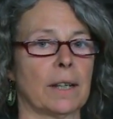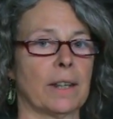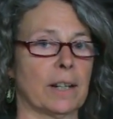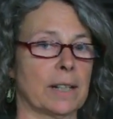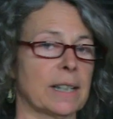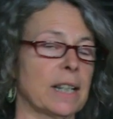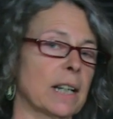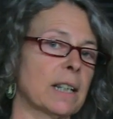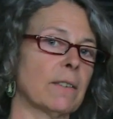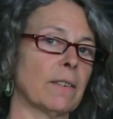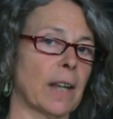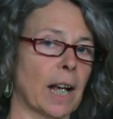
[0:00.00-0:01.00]
There are six
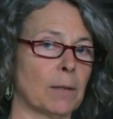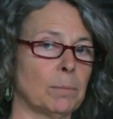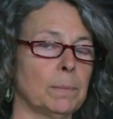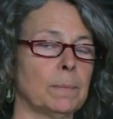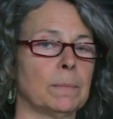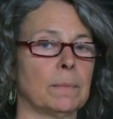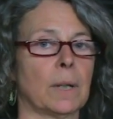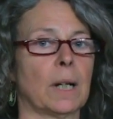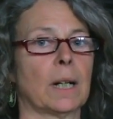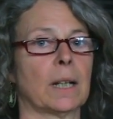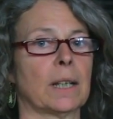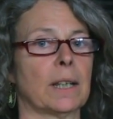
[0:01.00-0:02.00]
of them
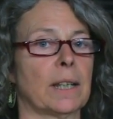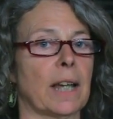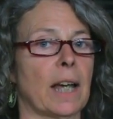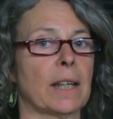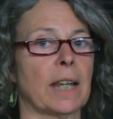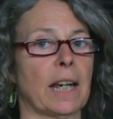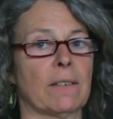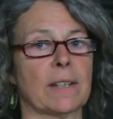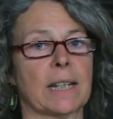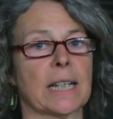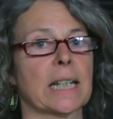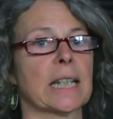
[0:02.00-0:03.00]
that they have
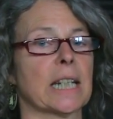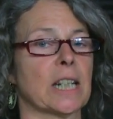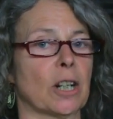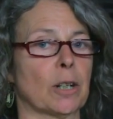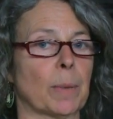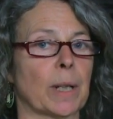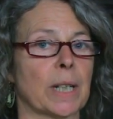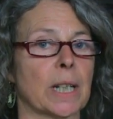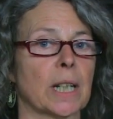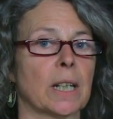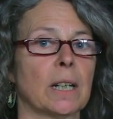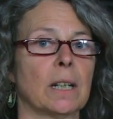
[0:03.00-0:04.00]
since
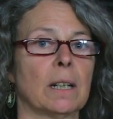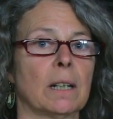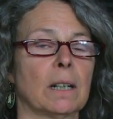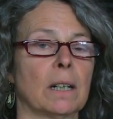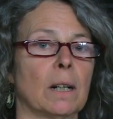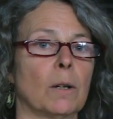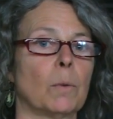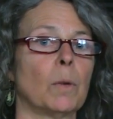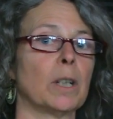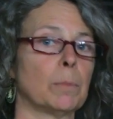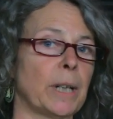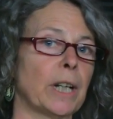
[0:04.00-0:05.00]
determined
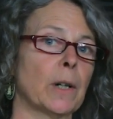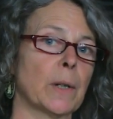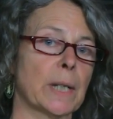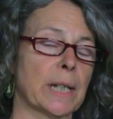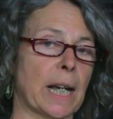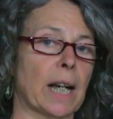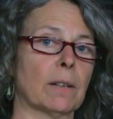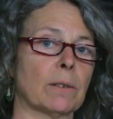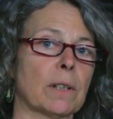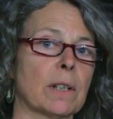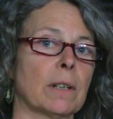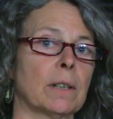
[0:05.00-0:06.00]
will be ghost
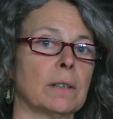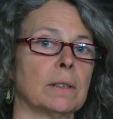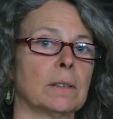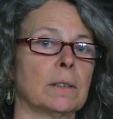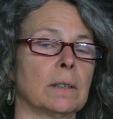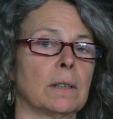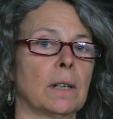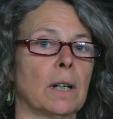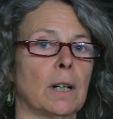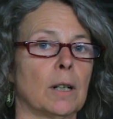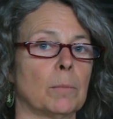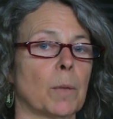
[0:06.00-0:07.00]
towns.
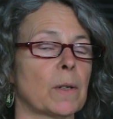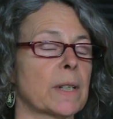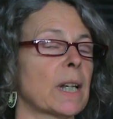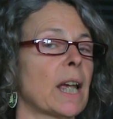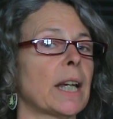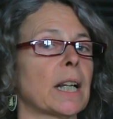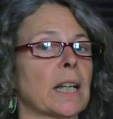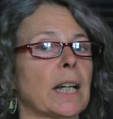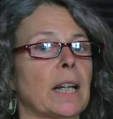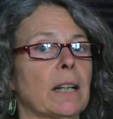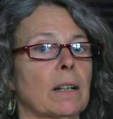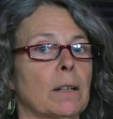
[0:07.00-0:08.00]
Most
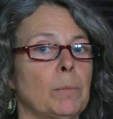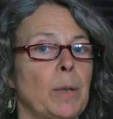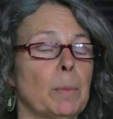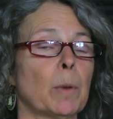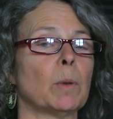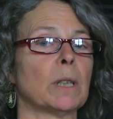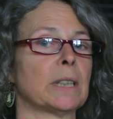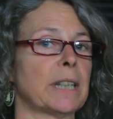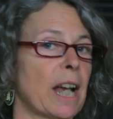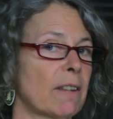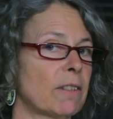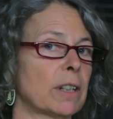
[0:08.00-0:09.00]
likely, people will
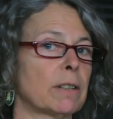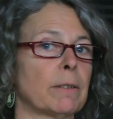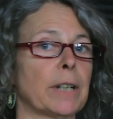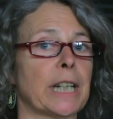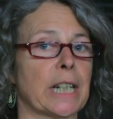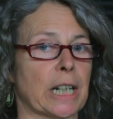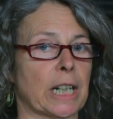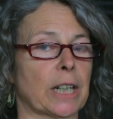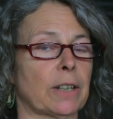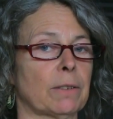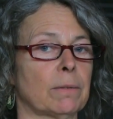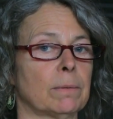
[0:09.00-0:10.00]
never
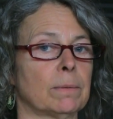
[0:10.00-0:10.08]
return.